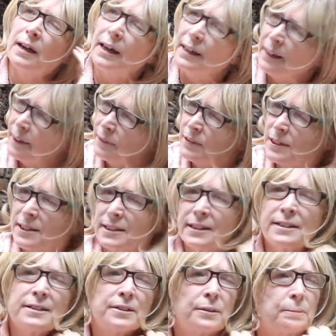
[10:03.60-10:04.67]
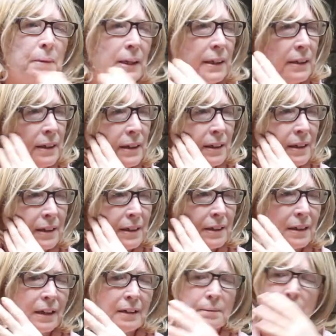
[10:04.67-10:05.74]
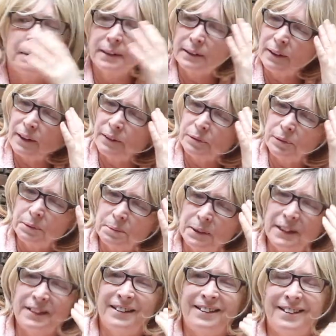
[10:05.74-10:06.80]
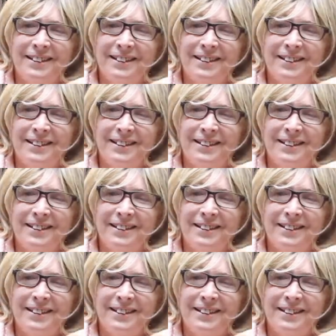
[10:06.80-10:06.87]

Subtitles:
I have to see so my my life would be